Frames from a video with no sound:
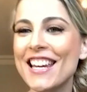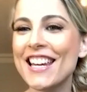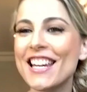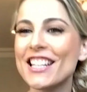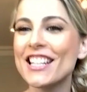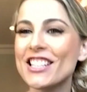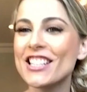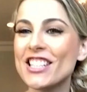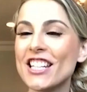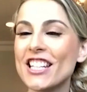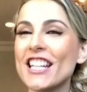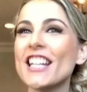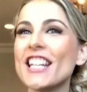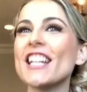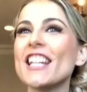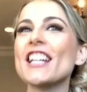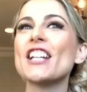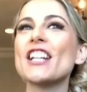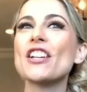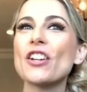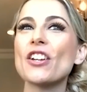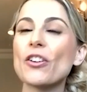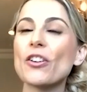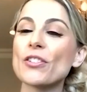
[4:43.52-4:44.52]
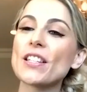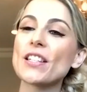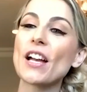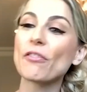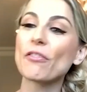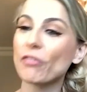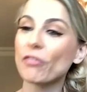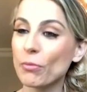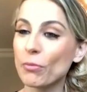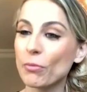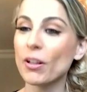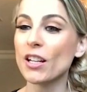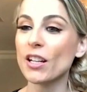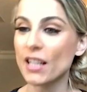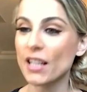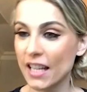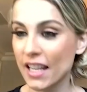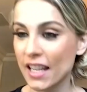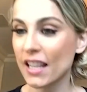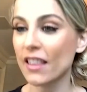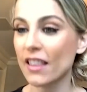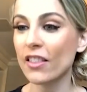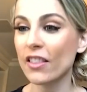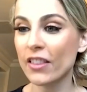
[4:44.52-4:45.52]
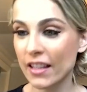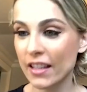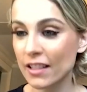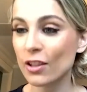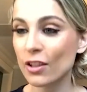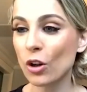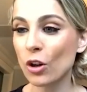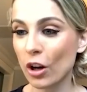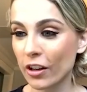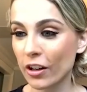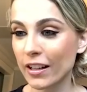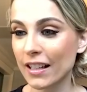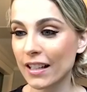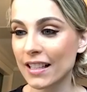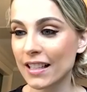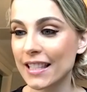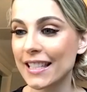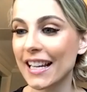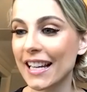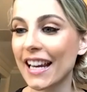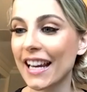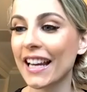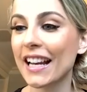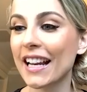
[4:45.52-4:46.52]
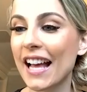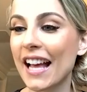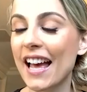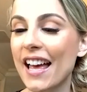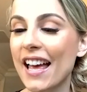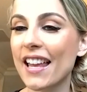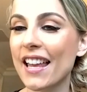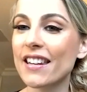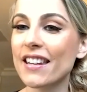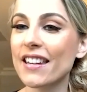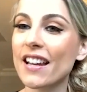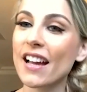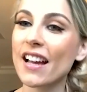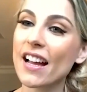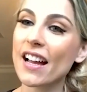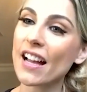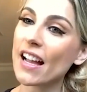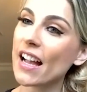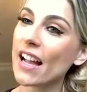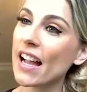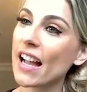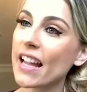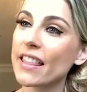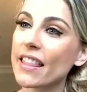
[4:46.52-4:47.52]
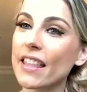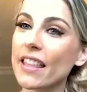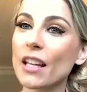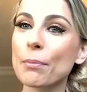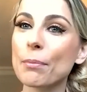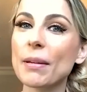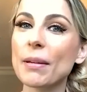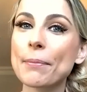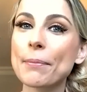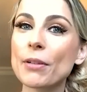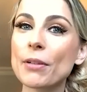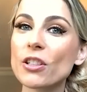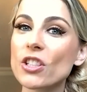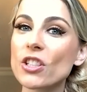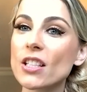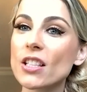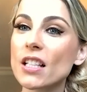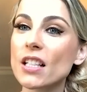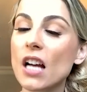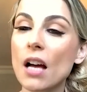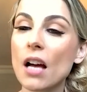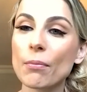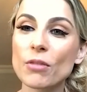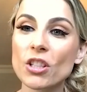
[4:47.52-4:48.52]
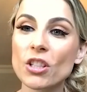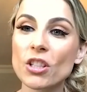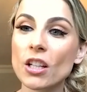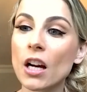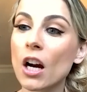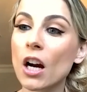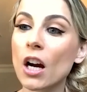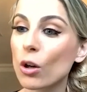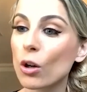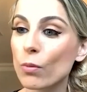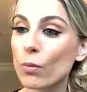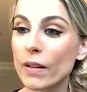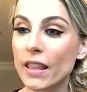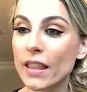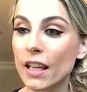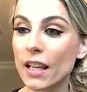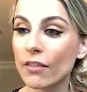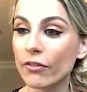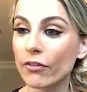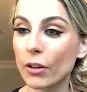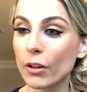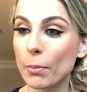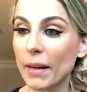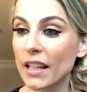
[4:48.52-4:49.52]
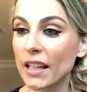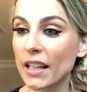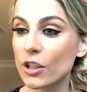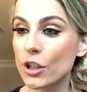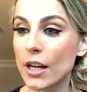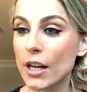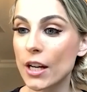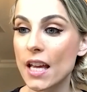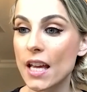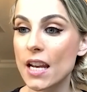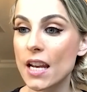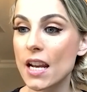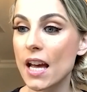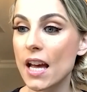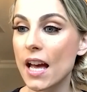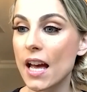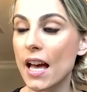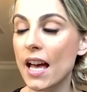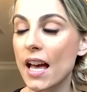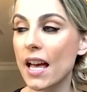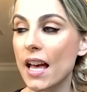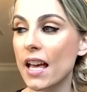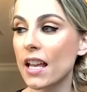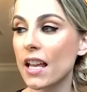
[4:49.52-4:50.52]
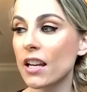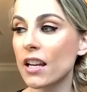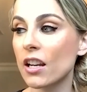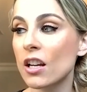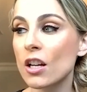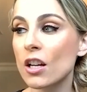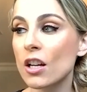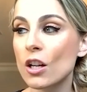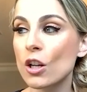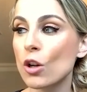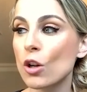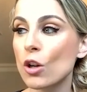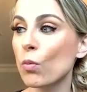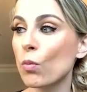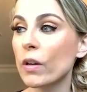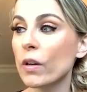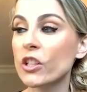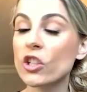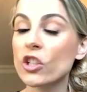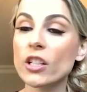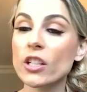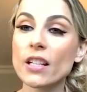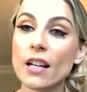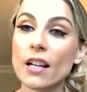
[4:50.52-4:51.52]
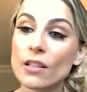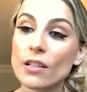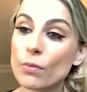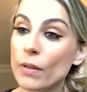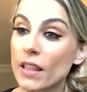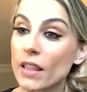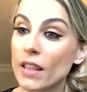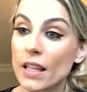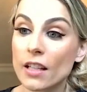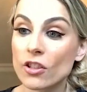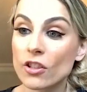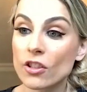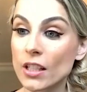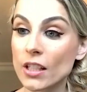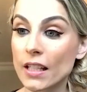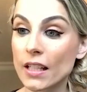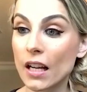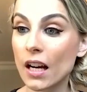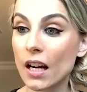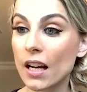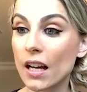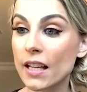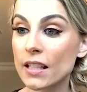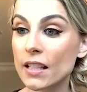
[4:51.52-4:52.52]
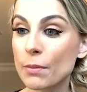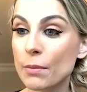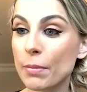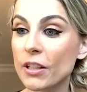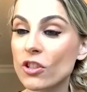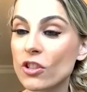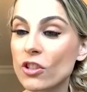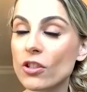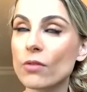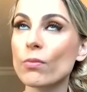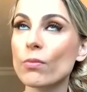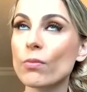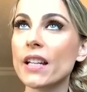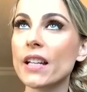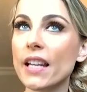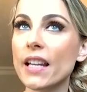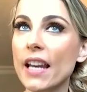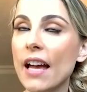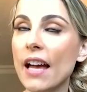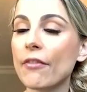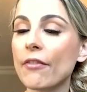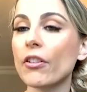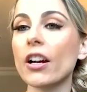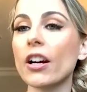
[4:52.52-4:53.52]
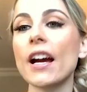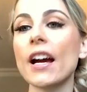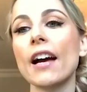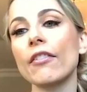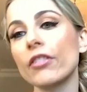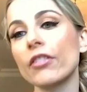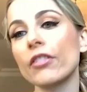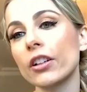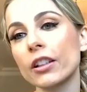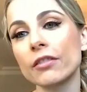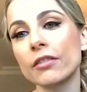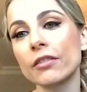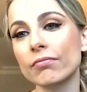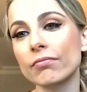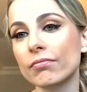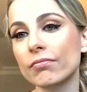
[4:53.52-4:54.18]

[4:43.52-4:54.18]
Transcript: she knows everyone in this garden state. And mm-hmm. I think people just come to her with information, and what she does with it, she does, but she would never, ever